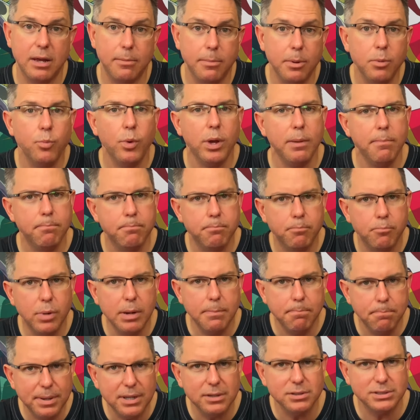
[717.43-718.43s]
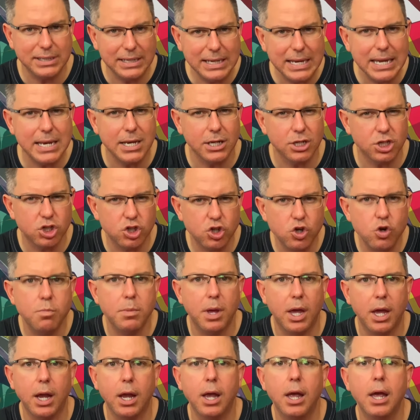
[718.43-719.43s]
I mean, we built it in
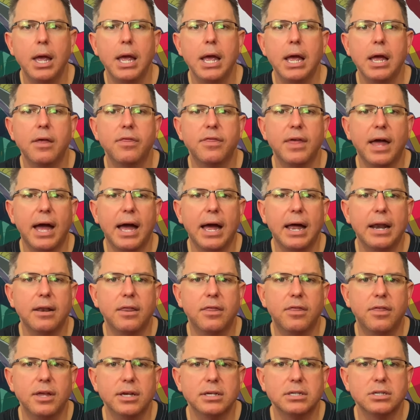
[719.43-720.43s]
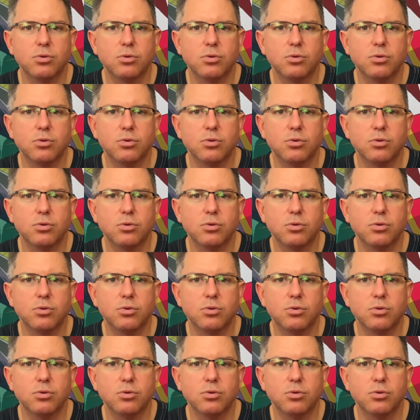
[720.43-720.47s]
assuming that this